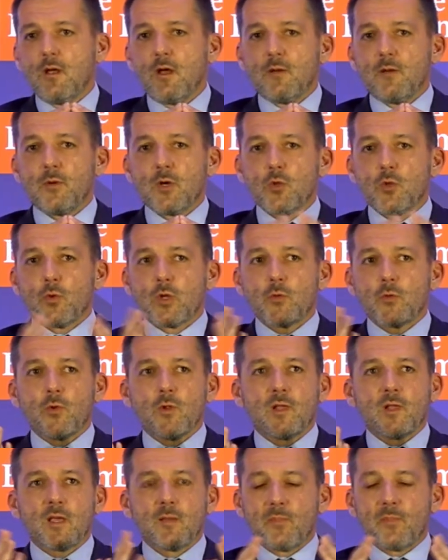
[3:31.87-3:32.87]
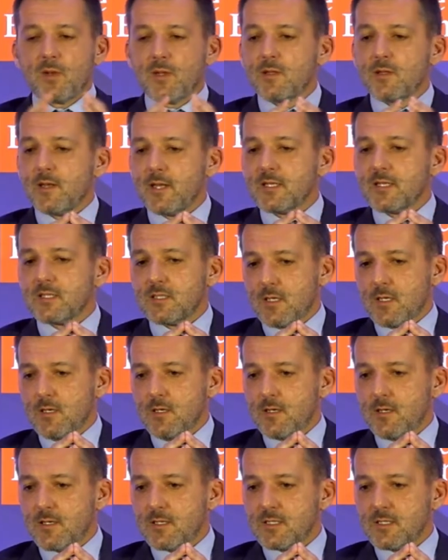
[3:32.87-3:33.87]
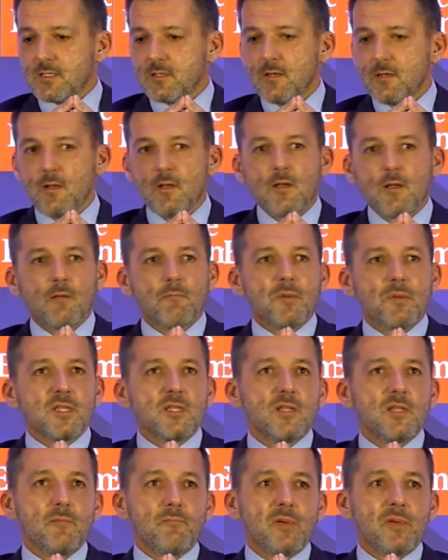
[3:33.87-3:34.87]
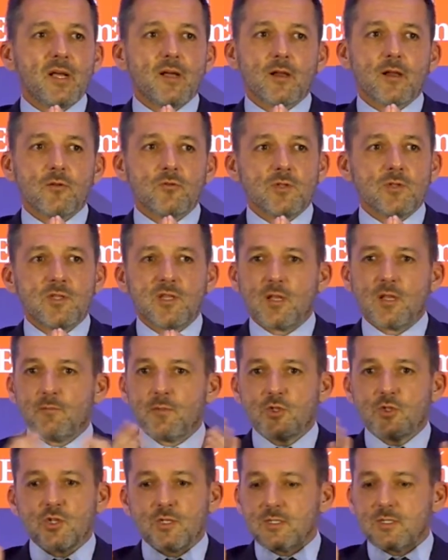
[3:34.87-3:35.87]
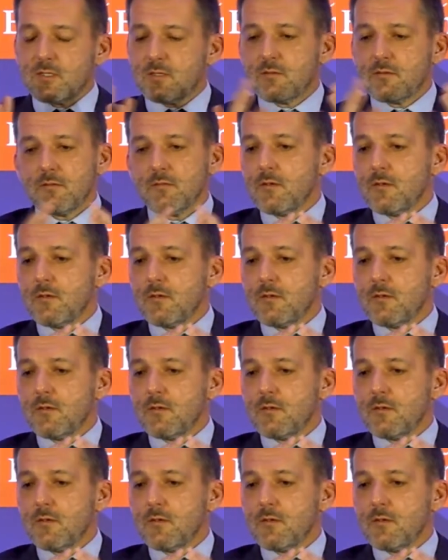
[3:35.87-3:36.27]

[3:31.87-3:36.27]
about what will happen in the next 10 years, but in the background, it can be just